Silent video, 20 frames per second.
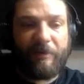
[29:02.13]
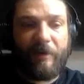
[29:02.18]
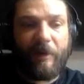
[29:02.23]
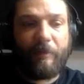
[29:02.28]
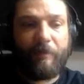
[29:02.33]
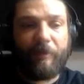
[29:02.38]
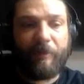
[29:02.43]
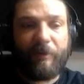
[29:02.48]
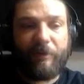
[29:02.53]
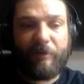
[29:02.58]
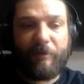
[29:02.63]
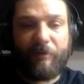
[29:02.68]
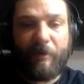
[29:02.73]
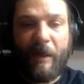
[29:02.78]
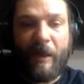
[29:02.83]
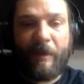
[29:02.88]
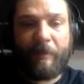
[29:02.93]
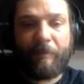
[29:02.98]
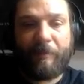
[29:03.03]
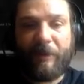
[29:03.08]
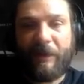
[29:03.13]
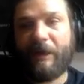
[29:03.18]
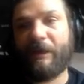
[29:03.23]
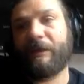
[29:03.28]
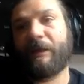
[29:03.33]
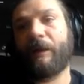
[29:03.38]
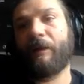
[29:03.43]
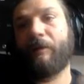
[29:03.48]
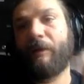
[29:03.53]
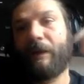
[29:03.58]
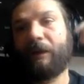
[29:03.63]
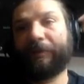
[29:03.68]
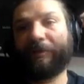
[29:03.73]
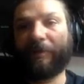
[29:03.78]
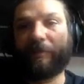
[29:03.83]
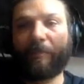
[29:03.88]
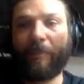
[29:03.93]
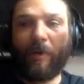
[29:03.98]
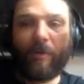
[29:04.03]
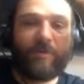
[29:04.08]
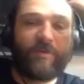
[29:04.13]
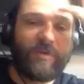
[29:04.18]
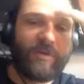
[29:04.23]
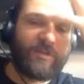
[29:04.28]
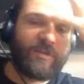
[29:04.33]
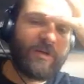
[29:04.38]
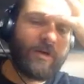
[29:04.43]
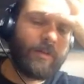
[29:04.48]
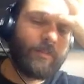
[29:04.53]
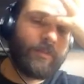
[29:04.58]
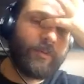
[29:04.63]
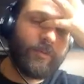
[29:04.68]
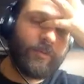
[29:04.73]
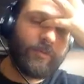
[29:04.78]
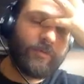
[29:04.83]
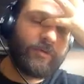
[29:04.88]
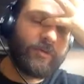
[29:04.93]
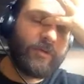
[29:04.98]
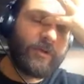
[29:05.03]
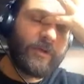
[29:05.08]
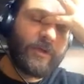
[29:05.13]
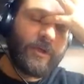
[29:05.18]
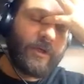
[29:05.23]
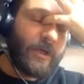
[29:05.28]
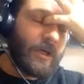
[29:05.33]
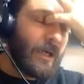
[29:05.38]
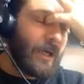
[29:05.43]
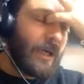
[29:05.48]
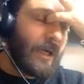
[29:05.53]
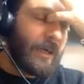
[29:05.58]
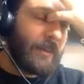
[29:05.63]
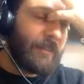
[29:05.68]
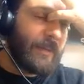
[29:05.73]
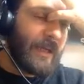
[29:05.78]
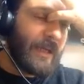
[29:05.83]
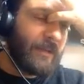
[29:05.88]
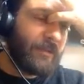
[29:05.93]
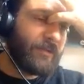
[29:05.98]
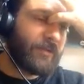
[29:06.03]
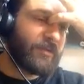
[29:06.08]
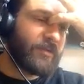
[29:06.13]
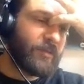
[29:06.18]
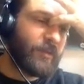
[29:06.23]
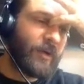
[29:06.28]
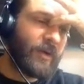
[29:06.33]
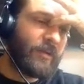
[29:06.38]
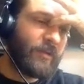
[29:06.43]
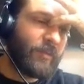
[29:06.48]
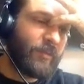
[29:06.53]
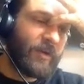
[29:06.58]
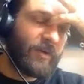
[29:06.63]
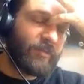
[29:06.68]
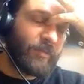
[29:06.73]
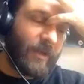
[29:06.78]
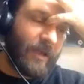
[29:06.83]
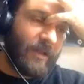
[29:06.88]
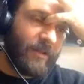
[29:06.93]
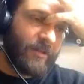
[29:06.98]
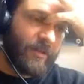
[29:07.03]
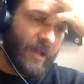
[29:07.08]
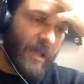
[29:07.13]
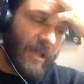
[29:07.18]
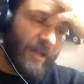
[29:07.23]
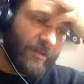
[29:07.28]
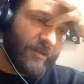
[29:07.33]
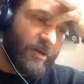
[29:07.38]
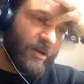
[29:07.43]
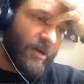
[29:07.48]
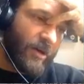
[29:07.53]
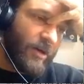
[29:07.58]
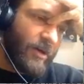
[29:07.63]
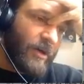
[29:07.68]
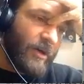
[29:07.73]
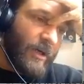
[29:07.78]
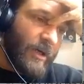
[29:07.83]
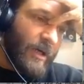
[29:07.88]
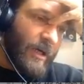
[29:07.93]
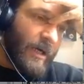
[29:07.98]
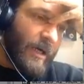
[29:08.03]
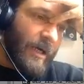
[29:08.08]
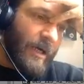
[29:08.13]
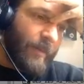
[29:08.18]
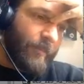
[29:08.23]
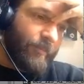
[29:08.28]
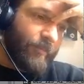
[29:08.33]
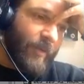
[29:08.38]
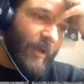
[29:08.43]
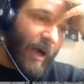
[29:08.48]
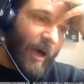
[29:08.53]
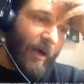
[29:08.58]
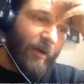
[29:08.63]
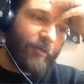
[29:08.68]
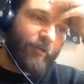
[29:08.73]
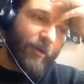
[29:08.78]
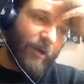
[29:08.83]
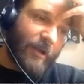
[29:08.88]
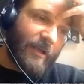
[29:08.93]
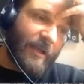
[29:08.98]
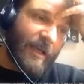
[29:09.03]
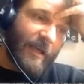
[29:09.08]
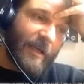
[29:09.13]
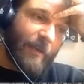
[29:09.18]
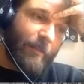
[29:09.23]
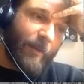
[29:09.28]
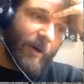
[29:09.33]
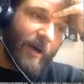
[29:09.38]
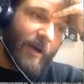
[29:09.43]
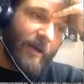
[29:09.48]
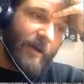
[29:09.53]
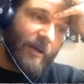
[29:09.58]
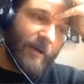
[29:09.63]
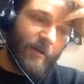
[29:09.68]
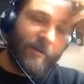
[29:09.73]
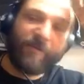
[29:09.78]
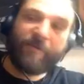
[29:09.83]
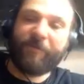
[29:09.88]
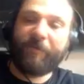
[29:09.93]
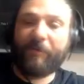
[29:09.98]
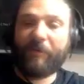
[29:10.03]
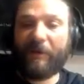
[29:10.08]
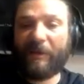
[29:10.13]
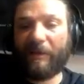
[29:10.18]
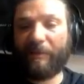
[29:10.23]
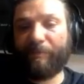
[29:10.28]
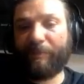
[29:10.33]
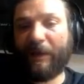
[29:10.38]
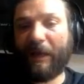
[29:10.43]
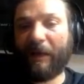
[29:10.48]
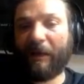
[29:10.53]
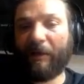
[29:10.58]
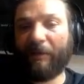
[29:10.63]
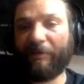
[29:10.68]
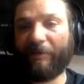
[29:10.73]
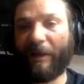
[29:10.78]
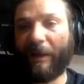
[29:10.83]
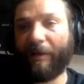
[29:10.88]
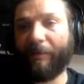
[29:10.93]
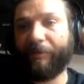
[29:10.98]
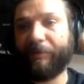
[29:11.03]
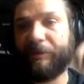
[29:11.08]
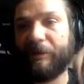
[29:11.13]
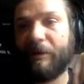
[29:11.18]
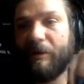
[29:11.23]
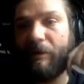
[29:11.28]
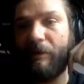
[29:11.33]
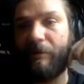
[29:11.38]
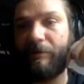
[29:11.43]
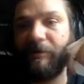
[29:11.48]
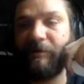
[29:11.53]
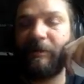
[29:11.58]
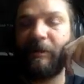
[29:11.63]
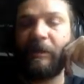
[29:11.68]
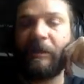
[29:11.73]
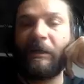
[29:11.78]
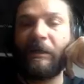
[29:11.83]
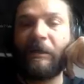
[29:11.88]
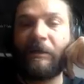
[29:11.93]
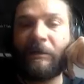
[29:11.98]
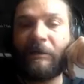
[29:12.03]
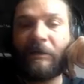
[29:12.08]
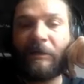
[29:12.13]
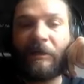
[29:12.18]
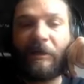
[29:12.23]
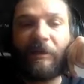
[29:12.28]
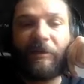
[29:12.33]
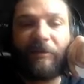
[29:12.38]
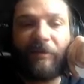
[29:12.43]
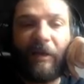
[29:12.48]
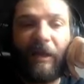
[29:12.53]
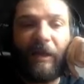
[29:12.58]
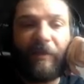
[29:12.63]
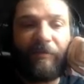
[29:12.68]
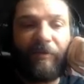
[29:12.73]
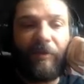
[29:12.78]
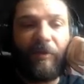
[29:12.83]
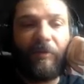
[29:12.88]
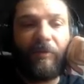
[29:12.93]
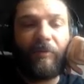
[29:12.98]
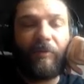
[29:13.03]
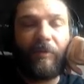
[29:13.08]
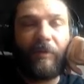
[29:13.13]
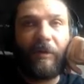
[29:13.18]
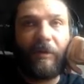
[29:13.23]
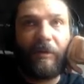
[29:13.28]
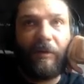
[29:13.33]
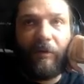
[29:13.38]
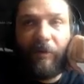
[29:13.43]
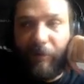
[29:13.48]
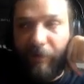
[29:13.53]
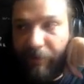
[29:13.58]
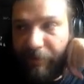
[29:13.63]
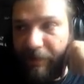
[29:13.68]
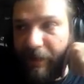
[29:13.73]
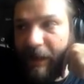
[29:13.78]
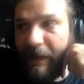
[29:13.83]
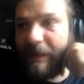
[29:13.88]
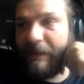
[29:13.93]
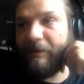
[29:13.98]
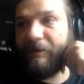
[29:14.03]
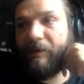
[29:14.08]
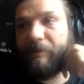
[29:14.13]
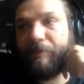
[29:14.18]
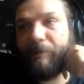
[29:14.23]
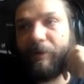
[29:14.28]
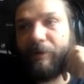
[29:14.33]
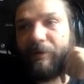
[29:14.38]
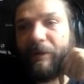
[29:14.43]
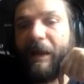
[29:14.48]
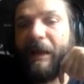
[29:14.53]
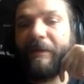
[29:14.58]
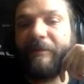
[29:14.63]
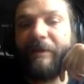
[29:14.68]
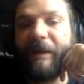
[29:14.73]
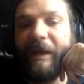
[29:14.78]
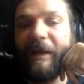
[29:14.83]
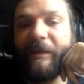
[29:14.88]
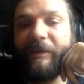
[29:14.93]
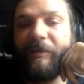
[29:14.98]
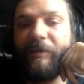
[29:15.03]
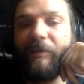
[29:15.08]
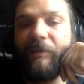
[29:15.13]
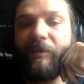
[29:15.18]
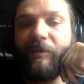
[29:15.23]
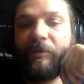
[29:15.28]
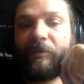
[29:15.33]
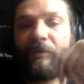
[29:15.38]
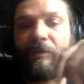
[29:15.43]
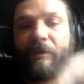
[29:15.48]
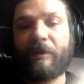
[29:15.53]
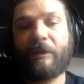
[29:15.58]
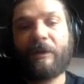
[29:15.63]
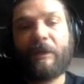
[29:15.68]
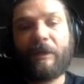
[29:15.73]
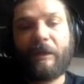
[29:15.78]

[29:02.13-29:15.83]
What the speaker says: example, the grand piano is a multi-sampled instrument, which means that it's got over a gigabyte of piano sounds included in it. So if you use that in your project and you